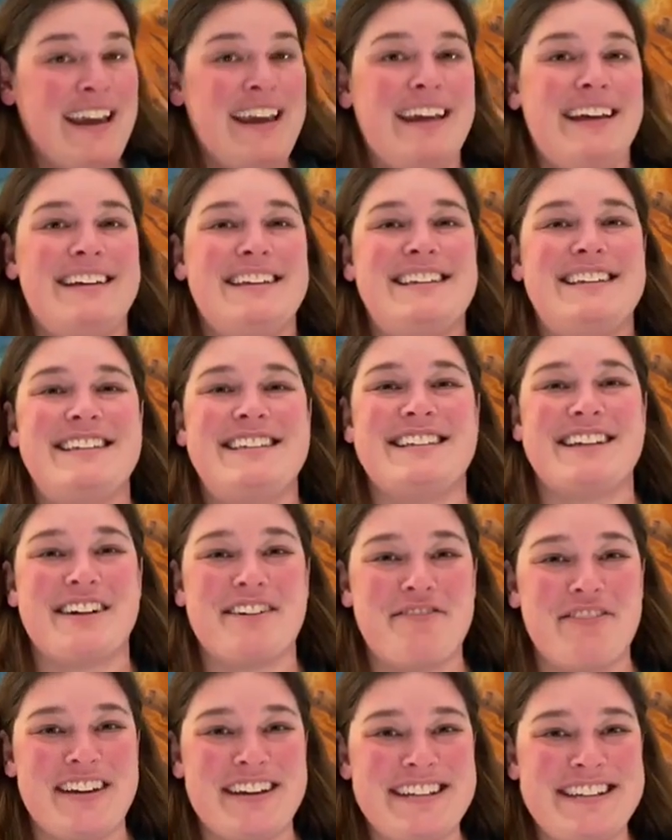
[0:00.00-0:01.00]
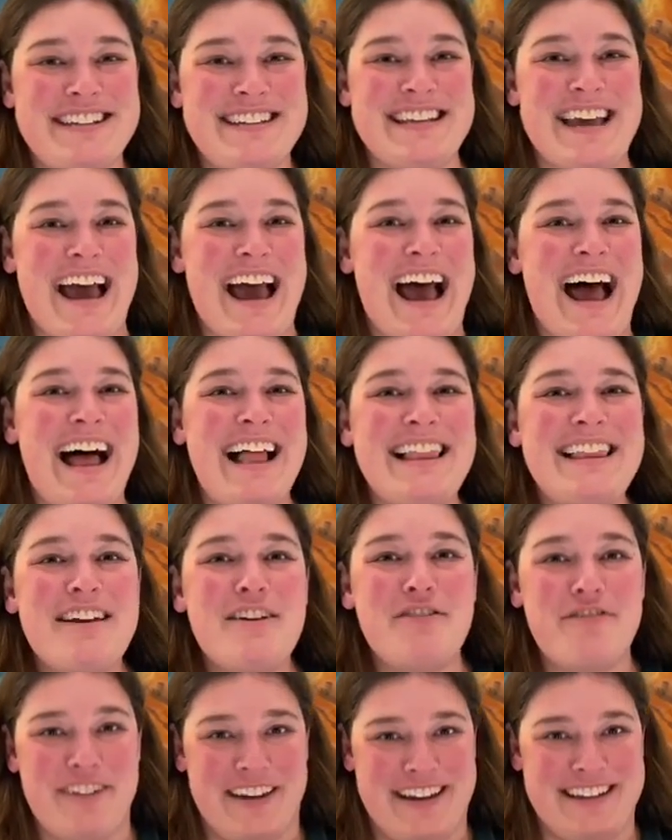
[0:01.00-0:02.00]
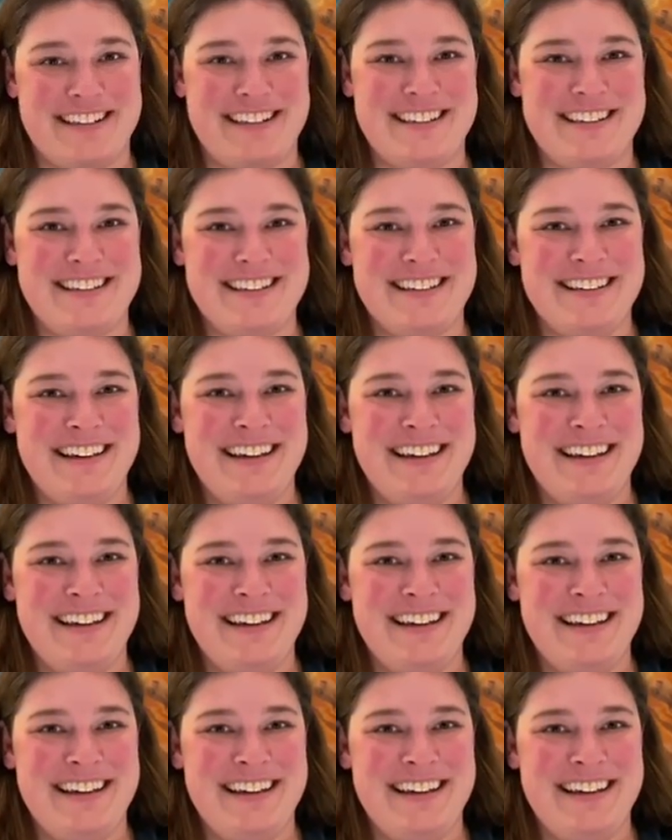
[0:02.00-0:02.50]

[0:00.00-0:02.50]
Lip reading: is Cervus elephas.